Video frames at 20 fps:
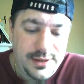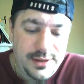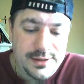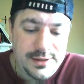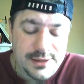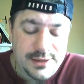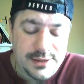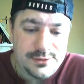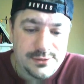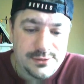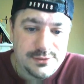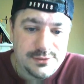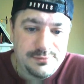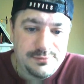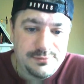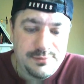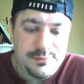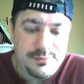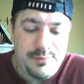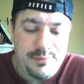I mean, that's
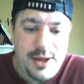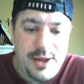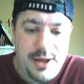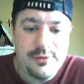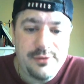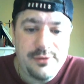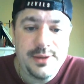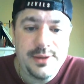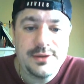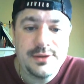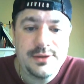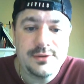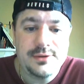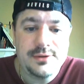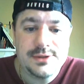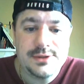what's bother me too.